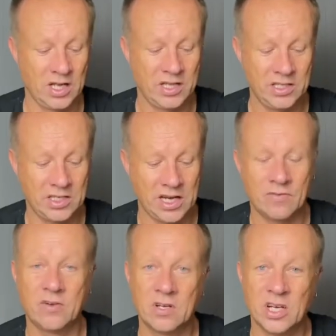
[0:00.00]
These can have
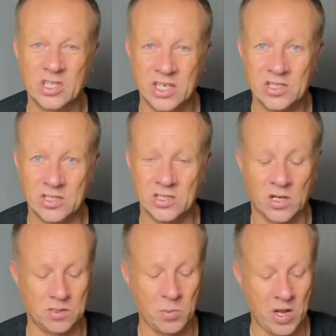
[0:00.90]
a decent
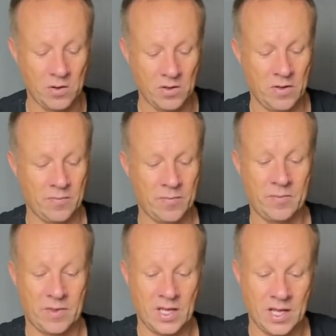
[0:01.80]
sized meal
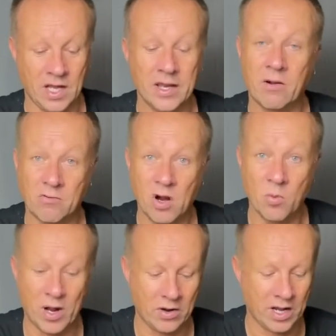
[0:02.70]
and they'll grow
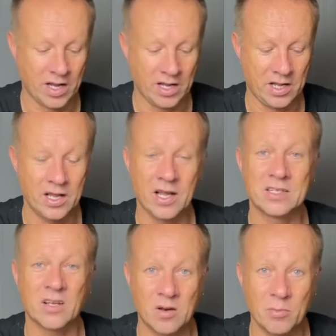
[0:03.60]
well on it.
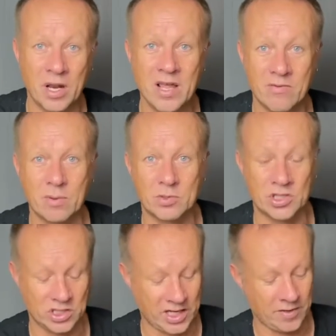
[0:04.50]
It's unbelievable to
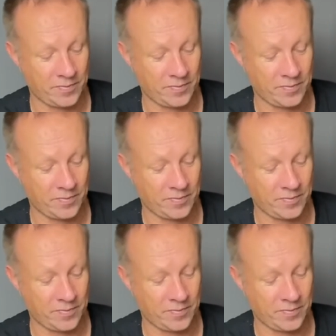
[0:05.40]
see.